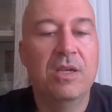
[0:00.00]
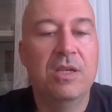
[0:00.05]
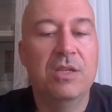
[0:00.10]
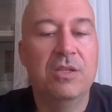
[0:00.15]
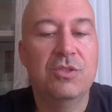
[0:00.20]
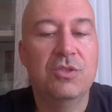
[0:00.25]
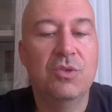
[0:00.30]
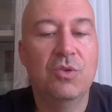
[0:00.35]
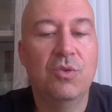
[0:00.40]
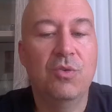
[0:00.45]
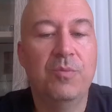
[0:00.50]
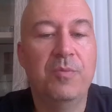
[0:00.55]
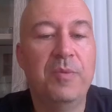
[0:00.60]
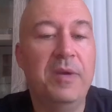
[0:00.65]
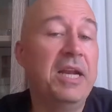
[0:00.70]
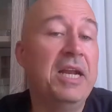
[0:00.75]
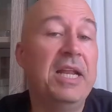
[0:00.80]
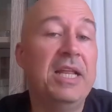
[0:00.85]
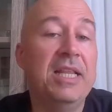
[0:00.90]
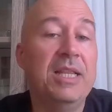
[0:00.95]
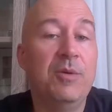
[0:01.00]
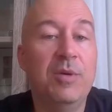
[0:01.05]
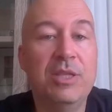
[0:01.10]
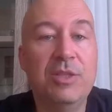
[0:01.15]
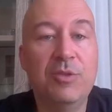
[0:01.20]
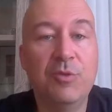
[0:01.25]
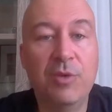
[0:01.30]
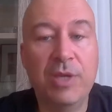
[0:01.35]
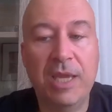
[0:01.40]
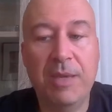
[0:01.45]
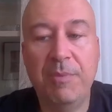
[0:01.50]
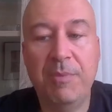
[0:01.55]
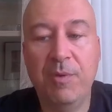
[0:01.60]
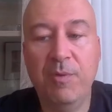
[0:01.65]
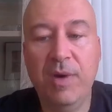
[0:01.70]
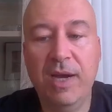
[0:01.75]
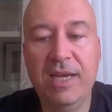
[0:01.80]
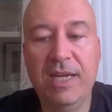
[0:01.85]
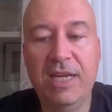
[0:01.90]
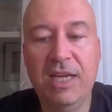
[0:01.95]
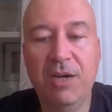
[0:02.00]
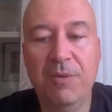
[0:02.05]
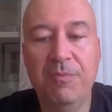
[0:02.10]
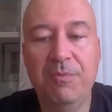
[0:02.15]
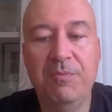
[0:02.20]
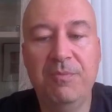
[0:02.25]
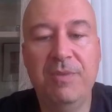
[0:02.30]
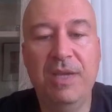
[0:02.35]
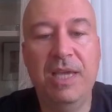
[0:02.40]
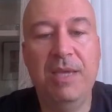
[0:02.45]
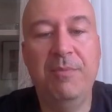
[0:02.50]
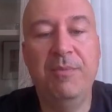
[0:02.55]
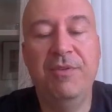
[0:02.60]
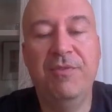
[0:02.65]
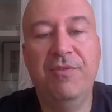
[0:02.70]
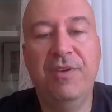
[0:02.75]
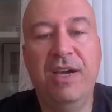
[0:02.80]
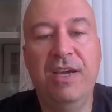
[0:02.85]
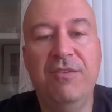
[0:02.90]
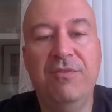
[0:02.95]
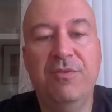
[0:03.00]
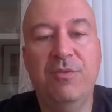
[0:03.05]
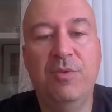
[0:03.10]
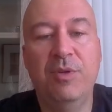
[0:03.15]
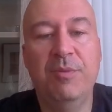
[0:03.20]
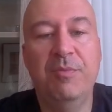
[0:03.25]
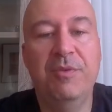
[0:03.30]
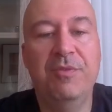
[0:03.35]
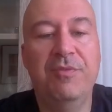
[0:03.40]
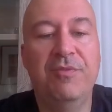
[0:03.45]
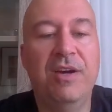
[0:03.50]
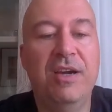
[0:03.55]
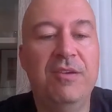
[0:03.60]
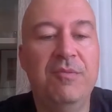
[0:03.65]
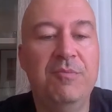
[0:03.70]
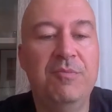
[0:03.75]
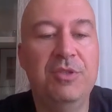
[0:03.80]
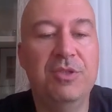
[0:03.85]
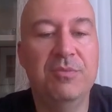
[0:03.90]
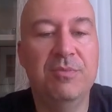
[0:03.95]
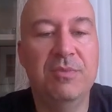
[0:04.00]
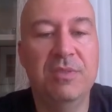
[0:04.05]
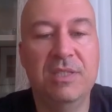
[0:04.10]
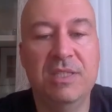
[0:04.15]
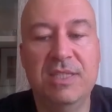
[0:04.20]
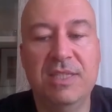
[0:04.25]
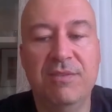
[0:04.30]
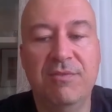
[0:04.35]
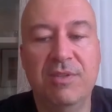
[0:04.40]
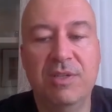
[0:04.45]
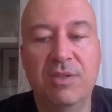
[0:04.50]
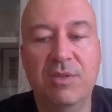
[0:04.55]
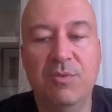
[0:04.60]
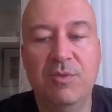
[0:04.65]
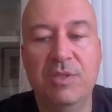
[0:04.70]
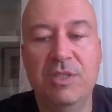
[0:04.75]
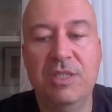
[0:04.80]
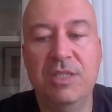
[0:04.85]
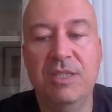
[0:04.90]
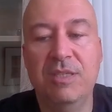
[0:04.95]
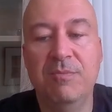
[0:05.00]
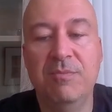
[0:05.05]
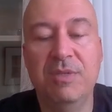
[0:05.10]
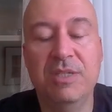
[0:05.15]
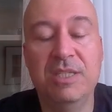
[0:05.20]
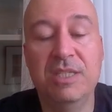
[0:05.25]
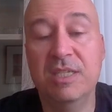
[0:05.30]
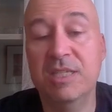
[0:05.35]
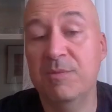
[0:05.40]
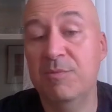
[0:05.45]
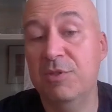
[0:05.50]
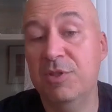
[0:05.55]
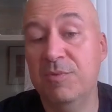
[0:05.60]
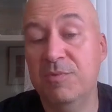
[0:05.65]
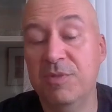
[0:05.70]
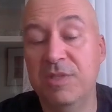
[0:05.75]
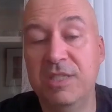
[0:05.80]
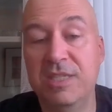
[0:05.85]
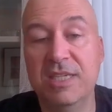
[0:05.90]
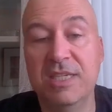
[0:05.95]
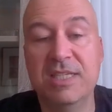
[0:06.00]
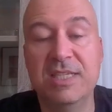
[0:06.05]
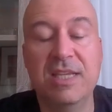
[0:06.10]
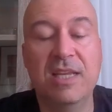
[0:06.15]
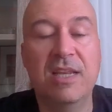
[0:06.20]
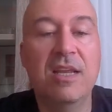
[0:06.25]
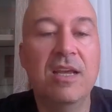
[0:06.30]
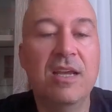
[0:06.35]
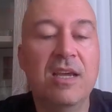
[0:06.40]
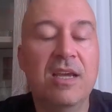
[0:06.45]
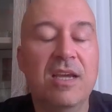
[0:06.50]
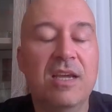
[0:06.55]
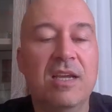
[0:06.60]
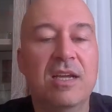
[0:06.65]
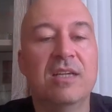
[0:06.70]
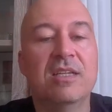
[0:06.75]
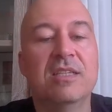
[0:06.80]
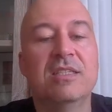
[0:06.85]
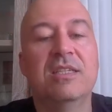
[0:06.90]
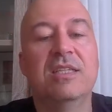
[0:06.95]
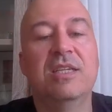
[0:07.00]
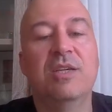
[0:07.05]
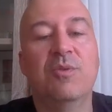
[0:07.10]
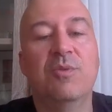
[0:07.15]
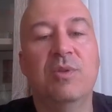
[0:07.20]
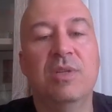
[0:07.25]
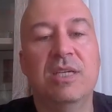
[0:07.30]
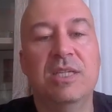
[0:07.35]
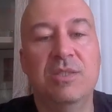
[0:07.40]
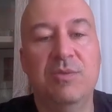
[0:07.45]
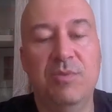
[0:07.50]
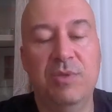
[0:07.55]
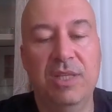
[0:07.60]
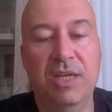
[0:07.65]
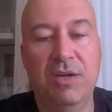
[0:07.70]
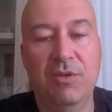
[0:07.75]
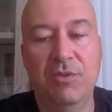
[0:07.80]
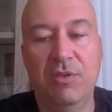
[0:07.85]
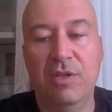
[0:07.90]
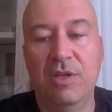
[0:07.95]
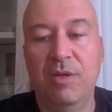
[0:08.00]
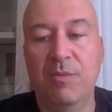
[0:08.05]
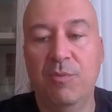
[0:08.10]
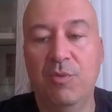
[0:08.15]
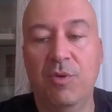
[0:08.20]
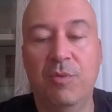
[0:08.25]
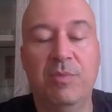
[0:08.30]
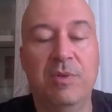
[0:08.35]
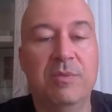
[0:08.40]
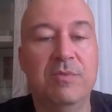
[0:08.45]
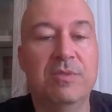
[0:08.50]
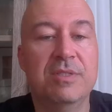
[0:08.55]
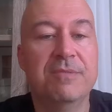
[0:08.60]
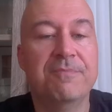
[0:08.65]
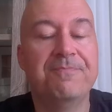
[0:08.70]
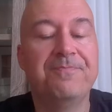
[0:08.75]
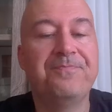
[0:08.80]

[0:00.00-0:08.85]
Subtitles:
So Pragnananda went through kb1, and now ab5, queen b5, bishop d7, queen b6, bishop c6, and Carlsen equalized without problems.